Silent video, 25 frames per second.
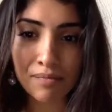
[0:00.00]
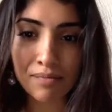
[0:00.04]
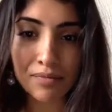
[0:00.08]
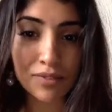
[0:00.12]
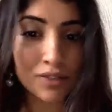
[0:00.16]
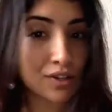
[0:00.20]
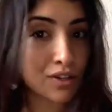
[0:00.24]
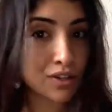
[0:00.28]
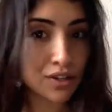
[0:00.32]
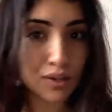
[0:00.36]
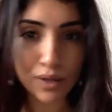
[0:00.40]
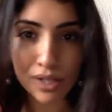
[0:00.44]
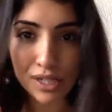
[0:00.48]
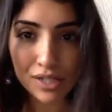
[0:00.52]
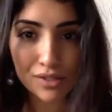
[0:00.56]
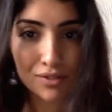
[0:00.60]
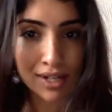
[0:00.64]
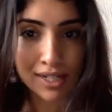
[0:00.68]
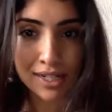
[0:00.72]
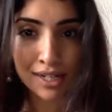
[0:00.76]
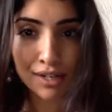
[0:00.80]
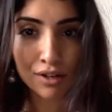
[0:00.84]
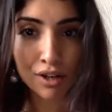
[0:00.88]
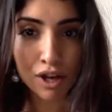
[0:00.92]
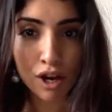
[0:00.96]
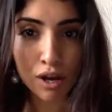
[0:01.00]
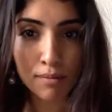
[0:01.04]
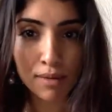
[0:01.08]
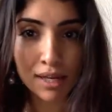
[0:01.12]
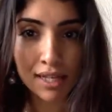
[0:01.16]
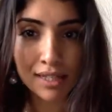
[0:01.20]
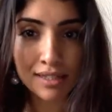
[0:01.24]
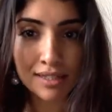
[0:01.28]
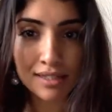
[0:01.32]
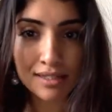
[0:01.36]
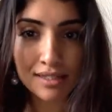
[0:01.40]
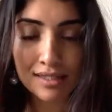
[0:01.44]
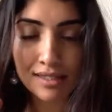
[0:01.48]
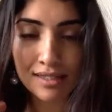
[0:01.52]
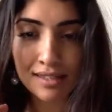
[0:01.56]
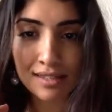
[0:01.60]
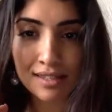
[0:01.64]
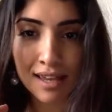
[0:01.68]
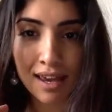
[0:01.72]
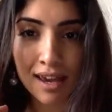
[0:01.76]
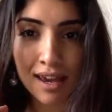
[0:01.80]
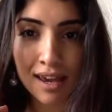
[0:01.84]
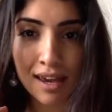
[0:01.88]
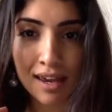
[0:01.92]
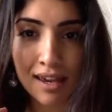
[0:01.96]
you can always write down comments and
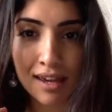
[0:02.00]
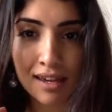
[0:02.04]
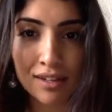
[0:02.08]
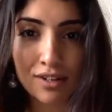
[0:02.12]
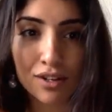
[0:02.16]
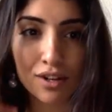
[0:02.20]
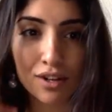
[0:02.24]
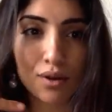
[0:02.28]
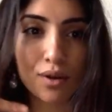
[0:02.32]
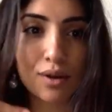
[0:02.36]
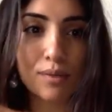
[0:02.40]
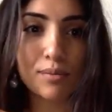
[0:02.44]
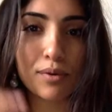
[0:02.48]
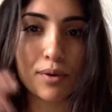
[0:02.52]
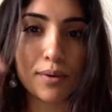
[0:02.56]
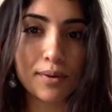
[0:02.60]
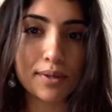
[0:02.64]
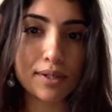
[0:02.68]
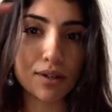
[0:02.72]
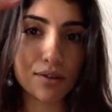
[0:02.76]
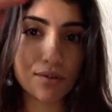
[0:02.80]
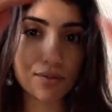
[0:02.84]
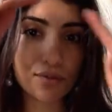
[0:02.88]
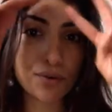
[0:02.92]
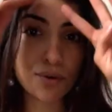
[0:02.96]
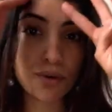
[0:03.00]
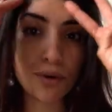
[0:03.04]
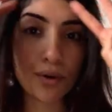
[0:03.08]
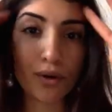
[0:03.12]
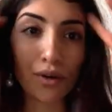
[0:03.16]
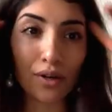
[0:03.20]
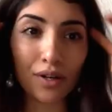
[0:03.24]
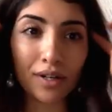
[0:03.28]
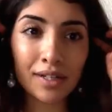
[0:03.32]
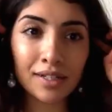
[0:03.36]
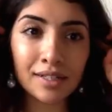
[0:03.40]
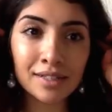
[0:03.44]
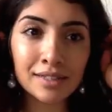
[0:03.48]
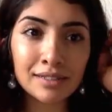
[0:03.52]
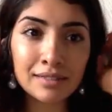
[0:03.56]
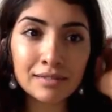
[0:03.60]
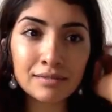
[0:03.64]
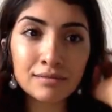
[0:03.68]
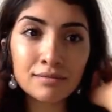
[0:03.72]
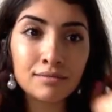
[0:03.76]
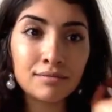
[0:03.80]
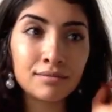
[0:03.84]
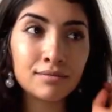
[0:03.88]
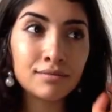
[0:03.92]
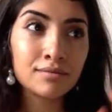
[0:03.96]
say, I'm going up for,
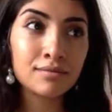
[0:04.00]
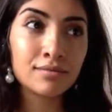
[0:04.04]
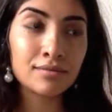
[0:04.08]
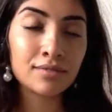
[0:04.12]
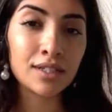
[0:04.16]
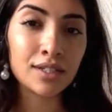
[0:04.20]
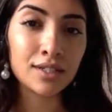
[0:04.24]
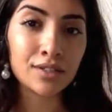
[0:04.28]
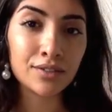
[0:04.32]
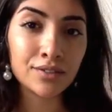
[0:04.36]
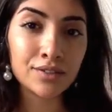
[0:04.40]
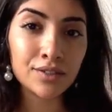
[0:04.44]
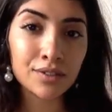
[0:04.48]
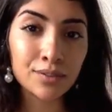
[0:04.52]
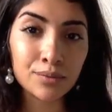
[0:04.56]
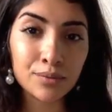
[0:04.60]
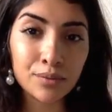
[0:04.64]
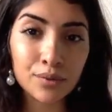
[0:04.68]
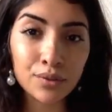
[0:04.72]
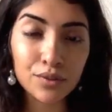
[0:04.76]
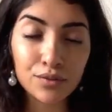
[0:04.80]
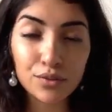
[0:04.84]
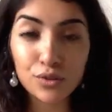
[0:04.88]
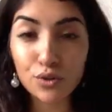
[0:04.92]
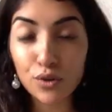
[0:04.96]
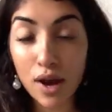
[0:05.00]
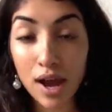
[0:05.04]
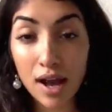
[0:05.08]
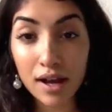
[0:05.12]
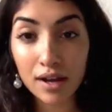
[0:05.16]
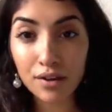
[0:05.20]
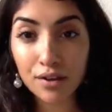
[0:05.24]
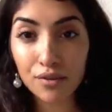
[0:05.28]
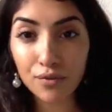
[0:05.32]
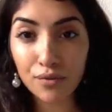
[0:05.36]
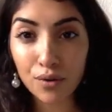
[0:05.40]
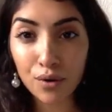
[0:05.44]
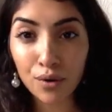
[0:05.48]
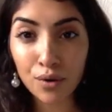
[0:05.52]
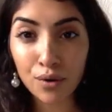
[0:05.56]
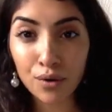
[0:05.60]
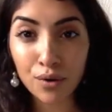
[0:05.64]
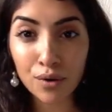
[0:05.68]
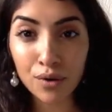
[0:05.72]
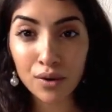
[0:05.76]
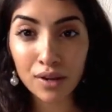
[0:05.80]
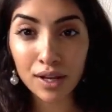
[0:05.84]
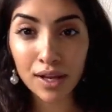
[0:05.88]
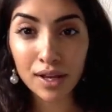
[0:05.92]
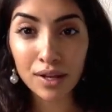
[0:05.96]
some sort of dragon
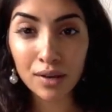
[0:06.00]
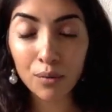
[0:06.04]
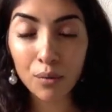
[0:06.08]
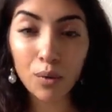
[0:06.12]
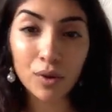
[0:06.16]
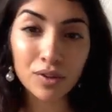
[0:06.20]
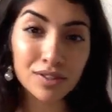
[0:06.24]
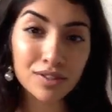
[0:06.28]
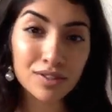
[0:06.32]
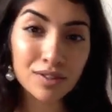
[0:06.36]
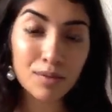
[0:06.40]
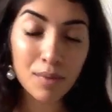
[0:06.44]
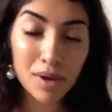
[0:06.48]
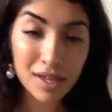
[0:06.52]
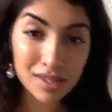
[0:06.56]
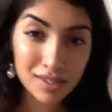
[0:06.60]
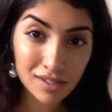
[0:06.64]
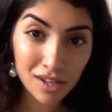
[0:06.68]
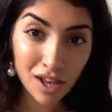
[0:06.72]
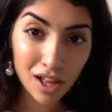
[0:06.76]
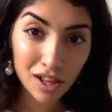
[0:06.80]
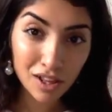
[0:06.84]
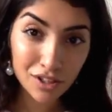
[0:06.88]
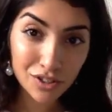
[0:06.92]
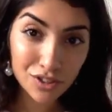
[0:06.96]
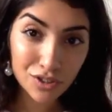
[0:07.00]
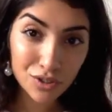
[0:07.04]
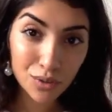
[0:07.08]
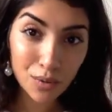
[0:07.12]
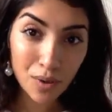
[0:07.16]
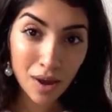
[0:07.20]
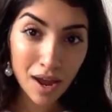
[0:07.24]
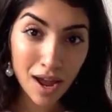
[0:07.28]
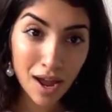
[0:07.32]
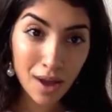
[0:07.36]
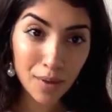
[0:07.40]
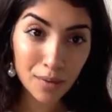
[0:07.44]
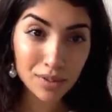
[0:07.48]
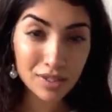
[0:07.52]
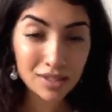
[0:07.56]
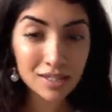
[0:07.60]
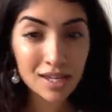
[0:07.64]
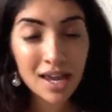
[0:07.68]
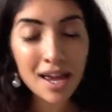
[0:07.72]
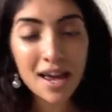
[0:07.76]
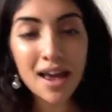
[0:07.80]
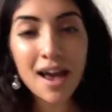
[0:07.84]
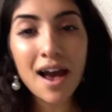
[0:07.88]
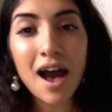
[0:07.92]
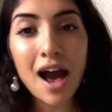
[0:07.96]
role, like what's the best color to wear.
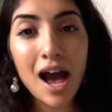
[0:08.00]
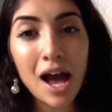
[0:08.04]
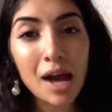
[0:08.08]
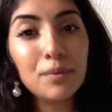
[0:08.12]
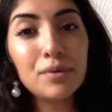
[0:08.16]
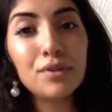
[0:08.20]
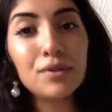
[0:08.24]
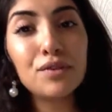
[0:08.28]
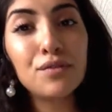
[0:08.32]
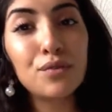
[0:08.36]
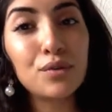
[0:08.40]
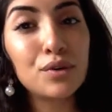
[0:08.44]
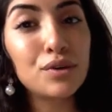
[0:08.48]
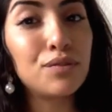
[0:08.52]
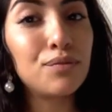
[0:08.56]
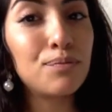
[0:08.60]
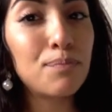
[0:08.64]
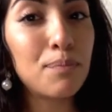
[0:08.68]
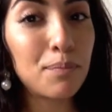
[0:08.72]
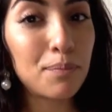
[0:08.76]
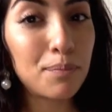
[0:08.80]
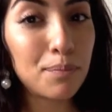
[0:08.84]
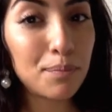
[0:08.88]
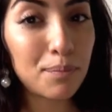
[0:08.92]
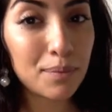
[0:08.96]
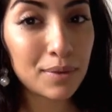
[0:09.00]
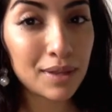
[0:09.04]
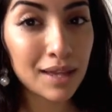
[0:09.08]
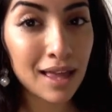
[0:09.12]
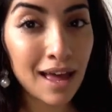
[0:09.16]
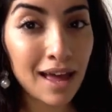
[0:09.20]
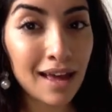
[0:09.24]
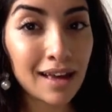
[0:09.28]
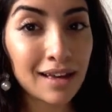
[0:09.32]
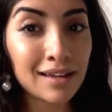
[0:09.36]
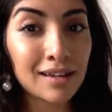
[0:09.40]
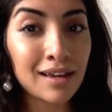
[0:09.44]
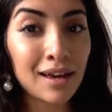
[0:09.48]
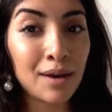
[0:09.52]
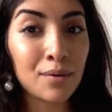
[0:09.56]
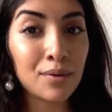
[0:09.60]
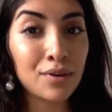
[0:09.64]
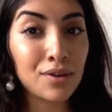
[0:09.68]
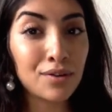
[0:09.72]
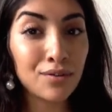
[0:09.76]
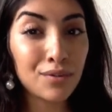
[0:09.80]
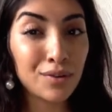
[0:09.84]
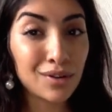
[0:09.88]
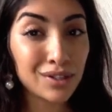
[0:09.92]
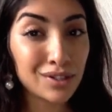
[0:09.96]
I would avoid black, I would
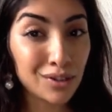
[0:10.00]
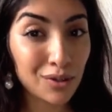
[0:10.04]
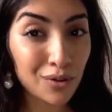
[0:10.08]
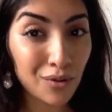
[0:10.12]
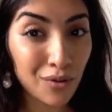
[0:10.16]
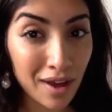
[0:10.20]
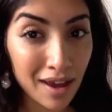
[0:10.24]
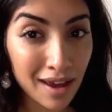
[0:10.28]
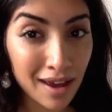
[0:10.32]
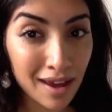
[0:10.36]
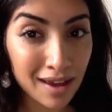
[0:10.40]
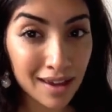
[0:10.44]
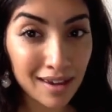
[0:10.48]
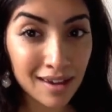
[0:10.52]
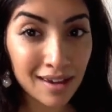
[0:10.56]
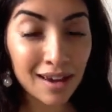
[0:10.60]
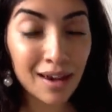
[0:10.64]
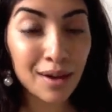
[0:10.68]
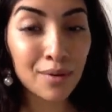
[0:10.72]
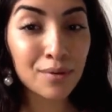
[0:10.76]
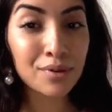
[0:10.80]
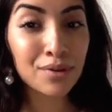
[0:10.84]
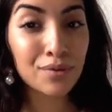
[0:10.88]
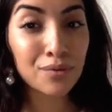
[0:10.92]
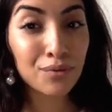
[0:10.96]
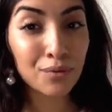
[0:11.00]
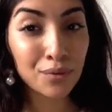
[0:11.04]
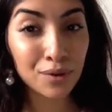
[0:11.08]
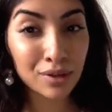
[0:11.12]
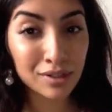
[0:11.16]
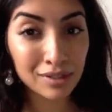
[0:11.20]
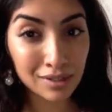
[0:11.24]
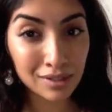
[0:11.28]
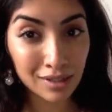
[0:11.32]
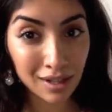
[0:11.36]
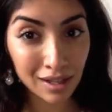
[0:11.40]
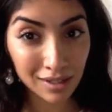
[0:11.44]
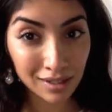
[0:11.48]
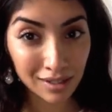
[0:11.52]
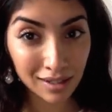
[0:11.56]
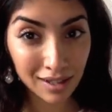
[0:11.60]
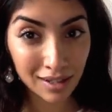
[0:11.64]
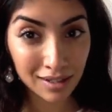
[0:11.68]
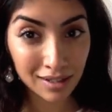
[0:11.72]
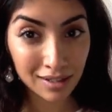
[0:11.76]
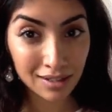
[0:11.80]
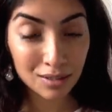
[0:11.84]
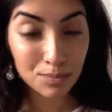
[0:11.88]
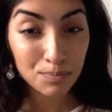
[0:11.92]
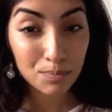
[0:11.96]
avoid grey, I would avoid dull
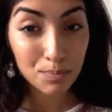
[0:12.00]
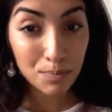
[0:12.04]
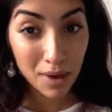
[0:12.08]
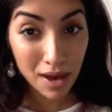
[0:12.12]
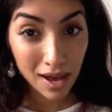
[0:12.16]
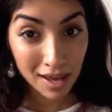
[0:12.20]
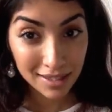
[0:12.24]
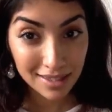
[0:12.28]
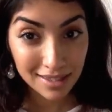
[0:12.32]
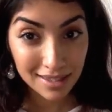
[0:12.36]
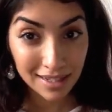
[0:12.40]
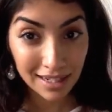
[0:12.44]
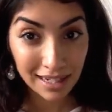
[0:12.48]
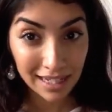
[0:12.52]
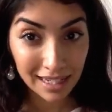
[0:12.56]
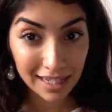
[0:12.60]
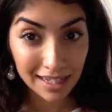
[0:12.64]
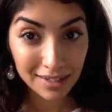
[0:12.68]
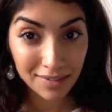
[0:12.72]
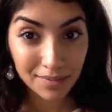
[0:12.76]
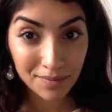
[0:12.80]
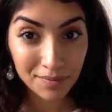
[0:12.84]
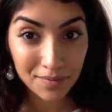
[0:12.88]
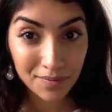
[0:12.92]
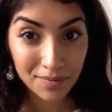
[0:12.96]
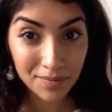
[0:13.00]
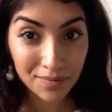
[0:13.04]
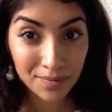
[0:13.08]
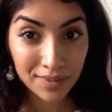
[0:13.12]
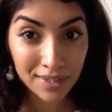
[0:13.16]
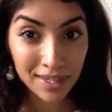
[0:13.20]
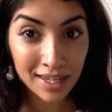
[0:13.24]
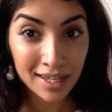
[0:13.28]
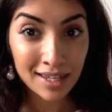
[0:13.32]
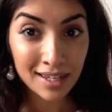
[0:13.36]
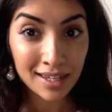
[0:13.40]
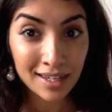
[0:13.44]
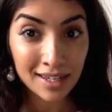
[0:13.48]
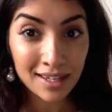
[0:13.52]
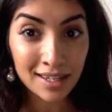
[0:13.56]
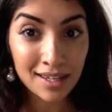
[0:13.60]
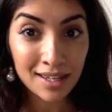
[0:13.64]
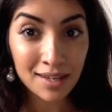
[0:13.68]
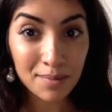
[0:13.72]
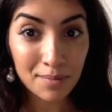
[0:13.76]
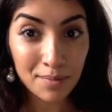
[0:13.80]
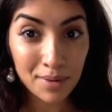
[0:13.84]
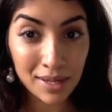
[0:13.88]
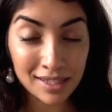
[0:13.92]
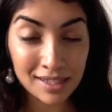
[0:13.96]
colors personally.
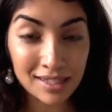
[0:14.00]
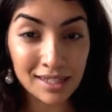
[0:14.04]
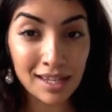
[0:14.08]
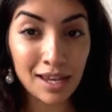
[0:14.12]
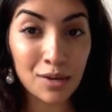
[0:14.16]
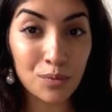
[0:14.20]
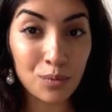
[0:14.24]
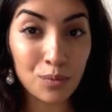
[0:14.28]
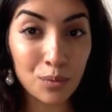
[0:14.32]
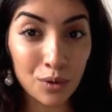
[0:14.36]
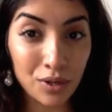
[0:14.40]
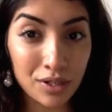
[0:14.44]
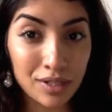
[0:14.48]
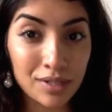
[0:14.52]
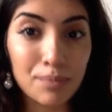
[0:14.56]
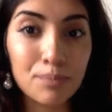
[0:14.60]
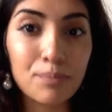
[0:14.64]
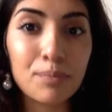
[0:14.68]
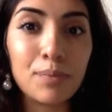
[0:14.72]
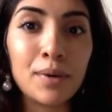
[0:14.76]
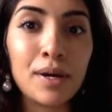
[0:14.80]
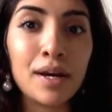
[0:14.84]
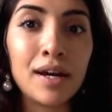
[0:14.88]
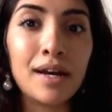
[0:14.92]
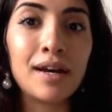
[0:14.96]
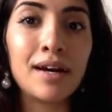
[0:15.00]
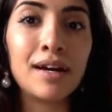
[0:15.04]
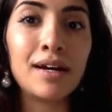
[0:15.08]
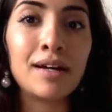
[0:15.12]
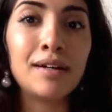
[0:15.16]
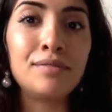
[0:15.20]
I would, but